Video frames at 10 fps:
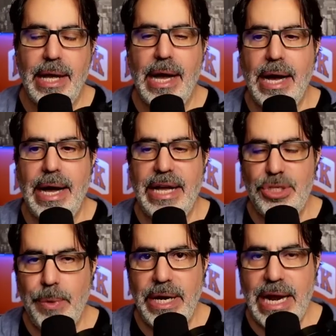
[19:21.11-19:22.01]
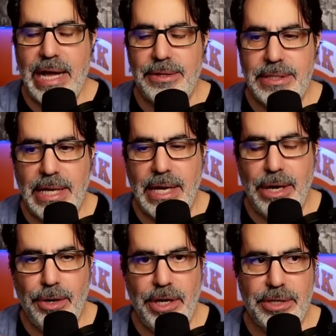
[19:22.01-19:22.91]
I tweeted out
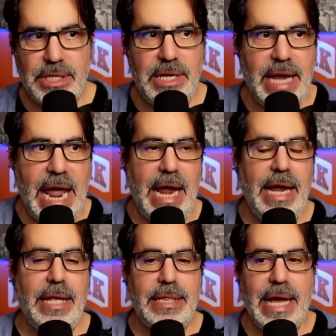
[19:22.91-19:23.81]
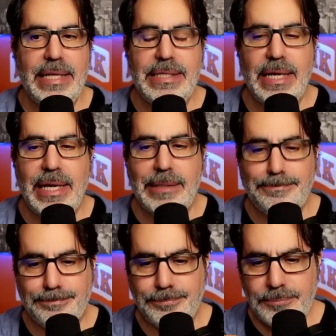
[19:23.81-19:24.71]
earlier today that
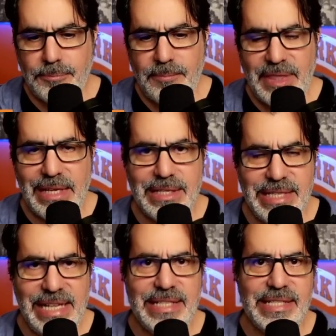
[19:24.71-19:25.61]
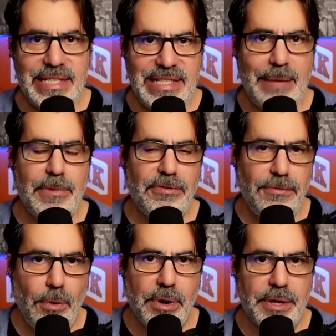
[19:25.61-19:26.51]
since December
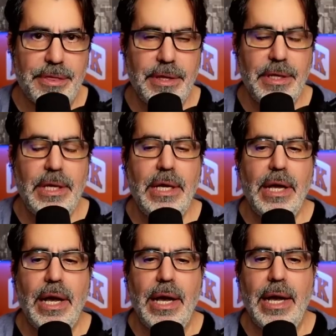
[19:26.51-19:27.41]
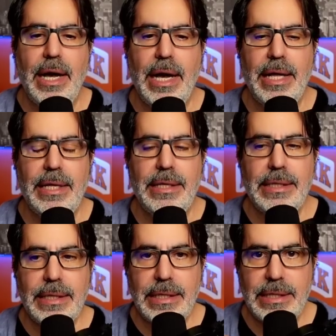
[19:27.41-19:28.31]
4th,
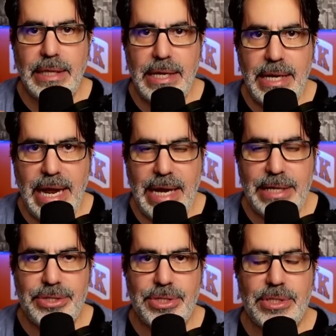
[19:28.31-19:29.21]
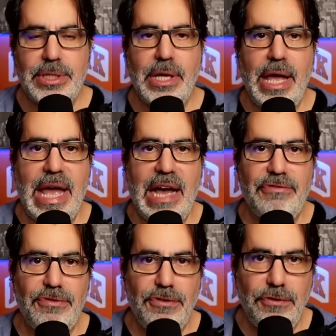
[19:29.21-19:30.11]
the Knicks have
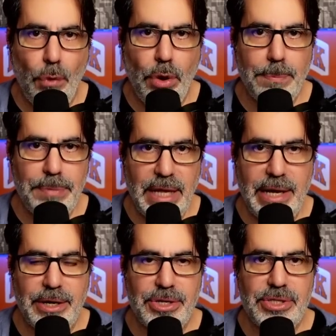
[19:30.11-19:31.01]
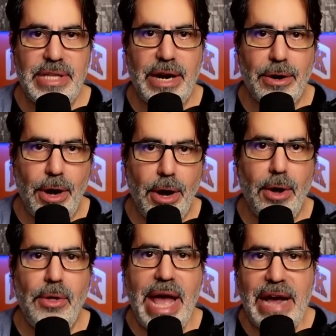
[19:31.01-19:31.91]
4 players that are
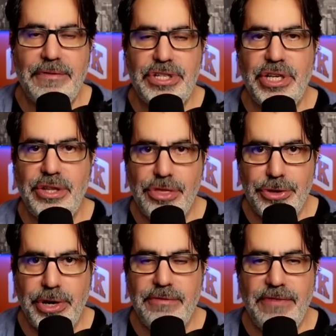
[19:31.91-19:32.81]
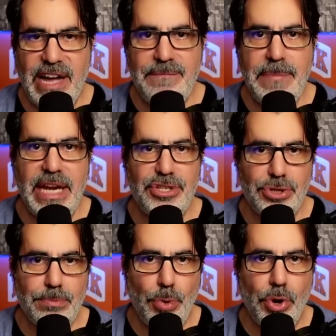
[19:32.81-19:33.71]
all averaging 35 minutes
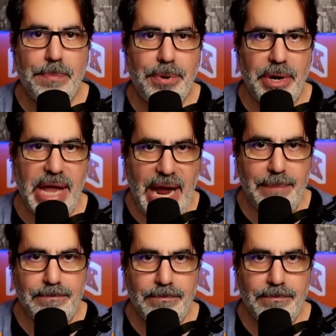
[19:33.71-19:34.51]
or more per game.